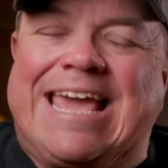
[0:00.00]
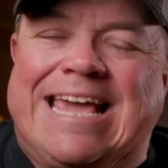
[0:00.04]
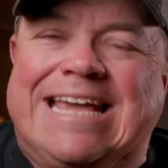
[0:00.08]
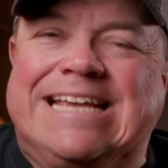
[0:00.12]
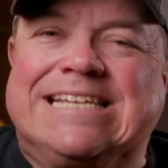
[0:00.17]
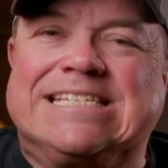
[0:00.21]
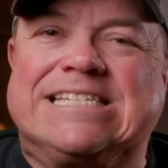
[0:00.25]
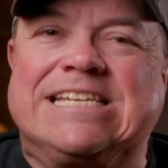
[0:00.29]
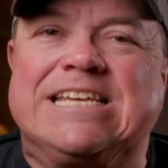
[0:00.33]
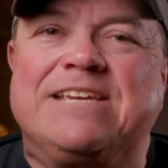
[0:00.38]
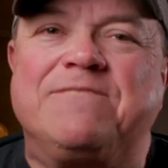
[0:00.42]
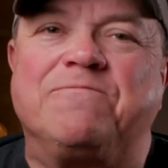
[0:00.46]

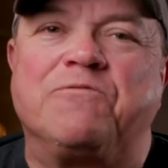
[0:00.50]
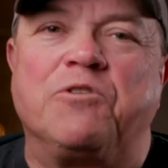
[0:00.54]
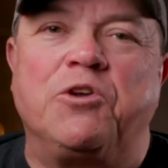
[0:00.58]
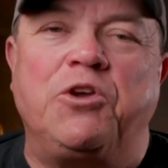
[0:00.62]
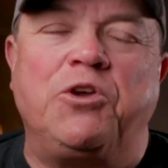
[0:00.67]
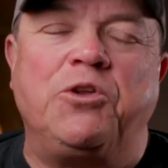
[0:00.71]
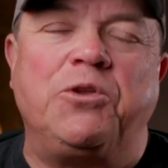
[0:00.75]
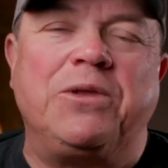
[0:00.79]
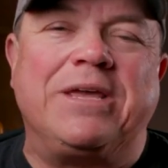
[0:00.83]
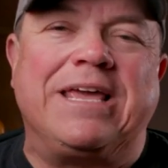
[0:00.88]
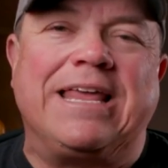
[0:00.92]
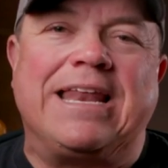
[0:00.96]
easy for
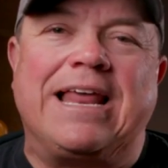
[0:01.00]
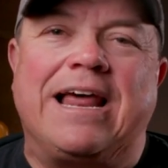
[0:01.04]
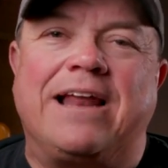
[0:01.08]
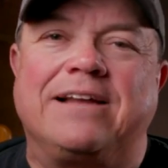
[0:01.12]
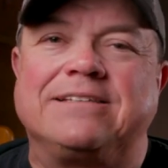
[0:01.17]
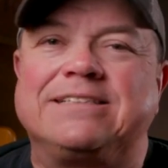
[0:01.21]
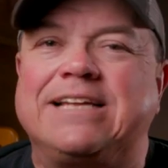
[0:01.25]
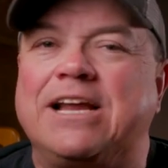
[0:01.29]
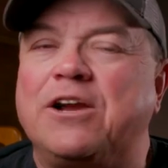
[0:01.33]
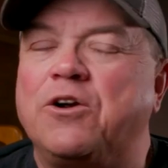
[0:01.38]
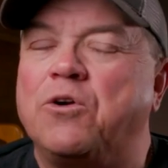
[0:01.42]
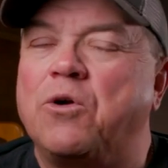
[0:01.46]
you to get
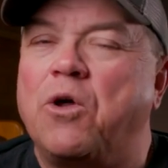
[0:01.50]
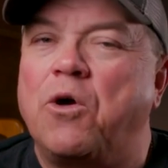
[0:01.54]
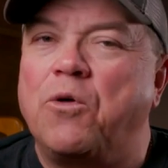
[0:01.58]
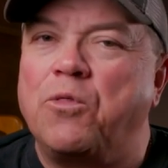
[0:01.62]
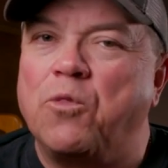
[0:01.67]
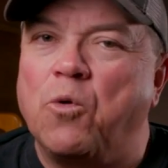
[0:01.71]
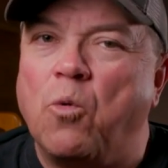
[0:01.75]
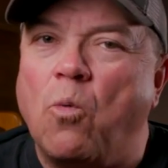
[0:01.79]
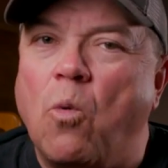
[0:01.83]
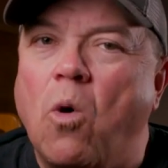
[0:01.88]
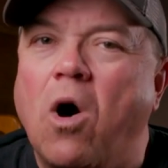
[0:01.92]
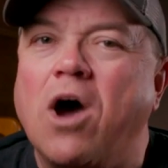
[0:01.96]
out there
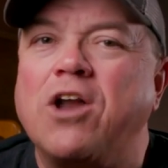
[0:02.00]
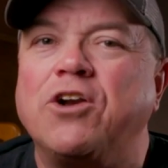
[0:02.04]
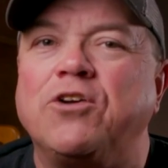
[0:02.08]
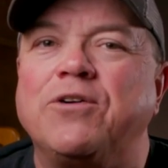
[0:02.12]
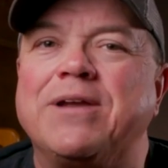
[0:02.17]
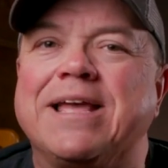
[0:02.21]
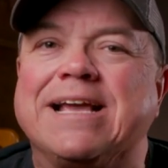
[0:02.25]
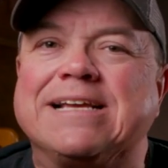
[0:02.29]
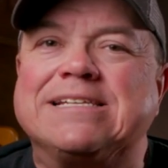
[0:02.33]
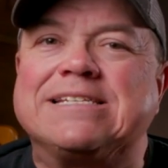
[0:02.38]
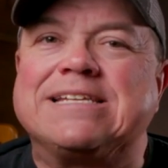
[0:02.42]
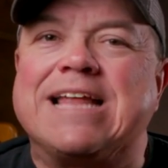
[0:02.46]
on the
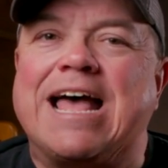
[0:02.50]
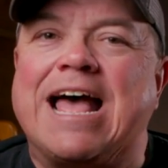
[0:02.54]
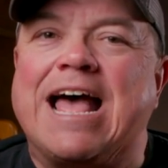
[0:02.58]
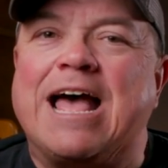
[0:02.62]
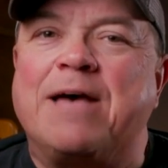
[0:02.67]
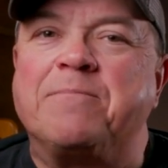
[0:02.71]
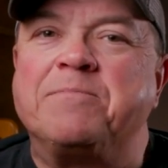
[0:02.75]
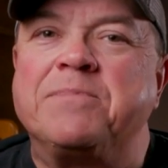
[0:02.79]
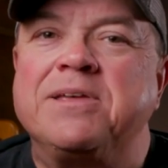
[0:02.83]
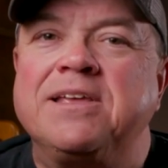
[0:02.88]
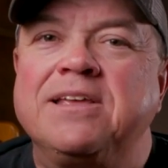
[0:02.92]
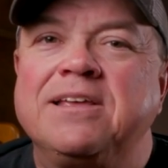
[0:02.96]
water next
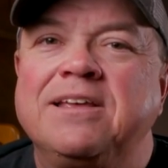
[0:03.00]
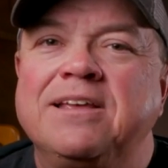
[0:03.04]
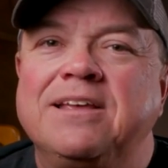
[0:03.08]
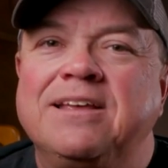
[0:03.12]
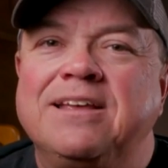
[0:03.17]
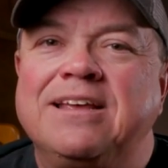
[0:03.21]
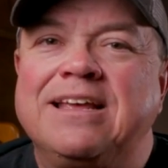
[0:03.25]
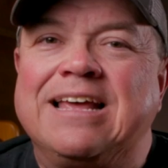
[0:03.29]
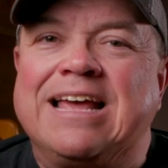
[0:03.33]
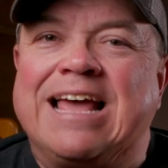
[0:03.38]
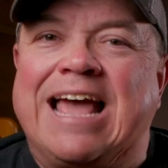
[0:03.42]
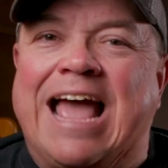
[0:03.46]
time.
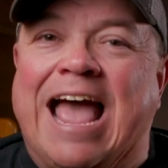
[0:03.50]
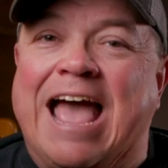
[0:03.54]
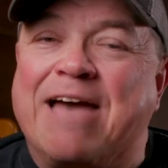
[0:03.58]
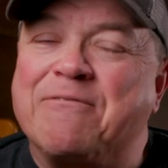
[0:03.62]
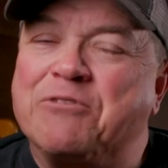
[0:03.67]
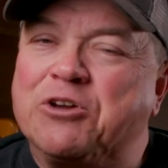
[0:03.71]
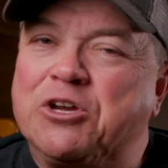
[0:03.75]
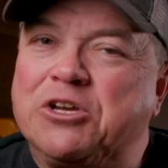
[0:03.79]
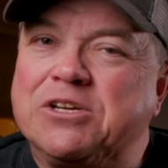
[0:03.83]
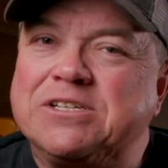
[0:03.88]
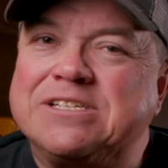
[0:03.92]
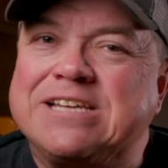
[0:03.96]

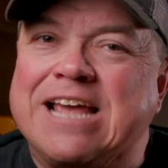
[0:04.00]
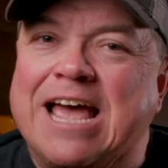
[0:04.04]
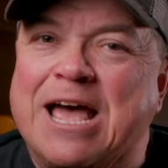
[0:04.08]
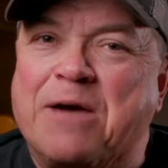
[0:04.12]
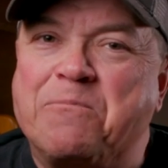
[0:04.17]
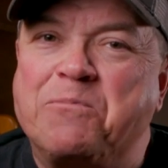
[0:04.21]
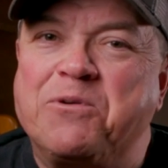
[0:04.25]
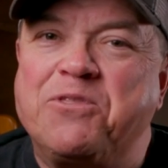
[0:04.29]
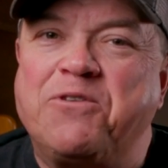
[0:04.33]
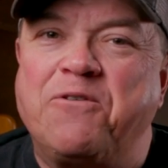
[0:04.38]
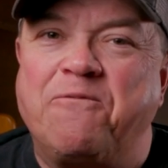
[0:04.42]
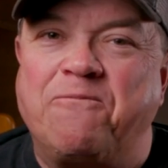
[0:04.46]
Have a good
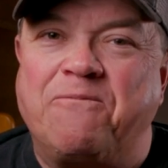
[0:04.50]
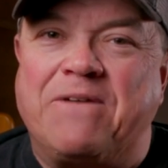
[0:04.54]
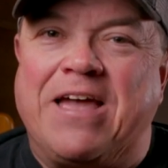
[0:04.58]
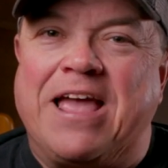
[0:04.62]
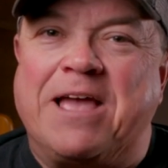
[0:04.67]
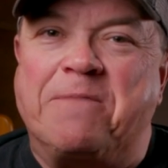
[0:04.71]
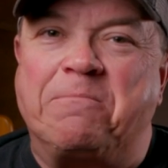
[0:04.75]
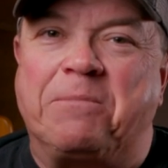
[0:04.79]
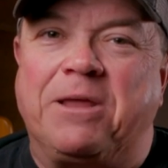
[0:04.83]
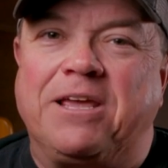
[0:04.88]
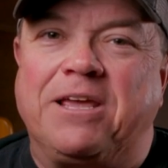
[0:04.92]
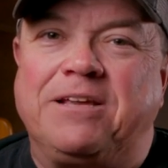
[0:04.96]
time with your
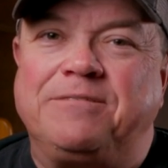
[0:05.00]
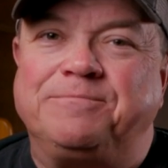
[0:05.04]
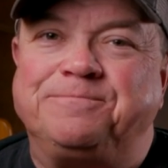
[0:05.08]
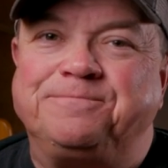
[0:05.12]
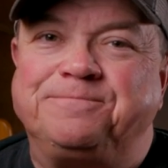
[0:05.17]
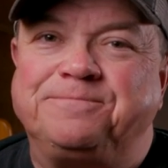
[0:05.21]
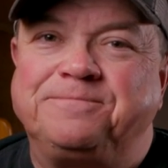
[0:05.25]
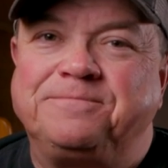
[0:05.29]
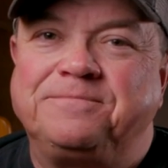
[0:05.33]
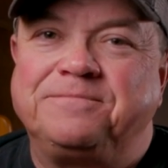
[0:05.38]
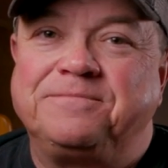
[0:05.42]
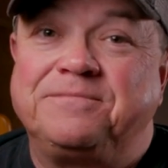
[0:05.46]
family
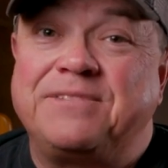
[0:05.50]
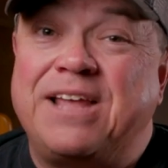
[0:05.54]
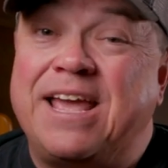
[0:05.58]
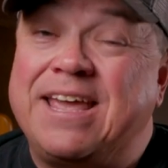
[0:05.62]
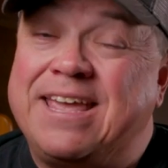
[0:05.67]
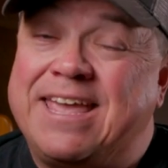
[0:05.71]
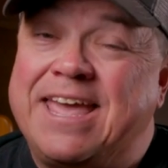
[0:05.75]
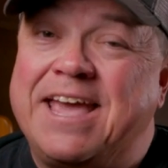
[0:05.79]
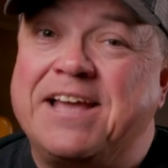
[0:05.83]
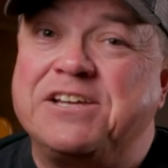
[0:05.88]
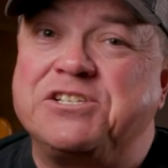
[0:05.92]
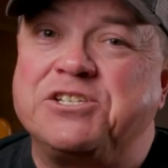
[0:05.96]

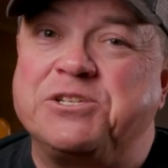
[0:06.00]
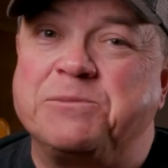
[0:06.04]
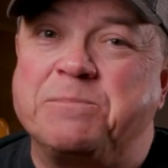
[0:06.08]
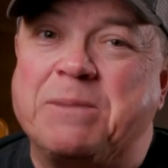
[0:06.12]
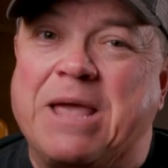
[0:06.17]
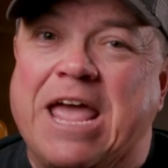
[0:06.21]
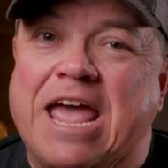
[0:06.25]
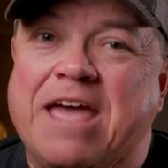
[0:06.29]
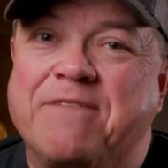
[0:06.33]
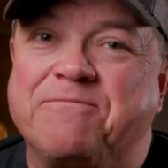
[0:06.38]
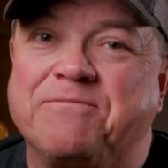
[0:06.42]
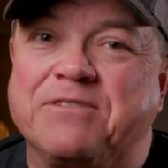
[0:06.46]
and catch some
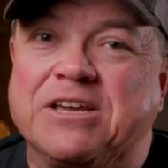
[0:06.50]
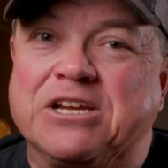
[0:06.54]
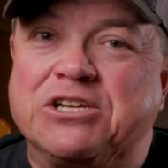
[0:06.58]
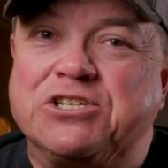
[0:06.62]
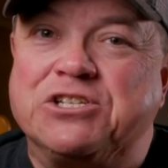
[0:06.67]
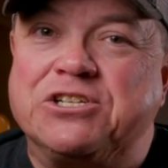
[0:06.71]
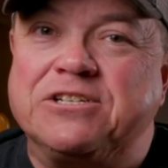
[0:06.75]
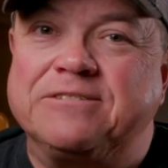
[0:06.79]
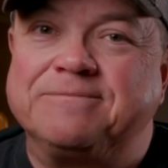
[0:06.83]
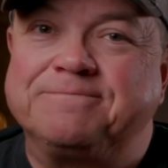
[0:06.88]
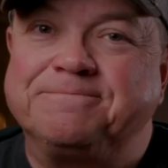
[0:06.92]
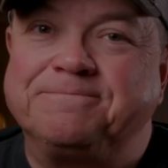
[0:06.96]

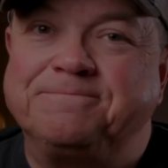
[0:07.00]
catfish.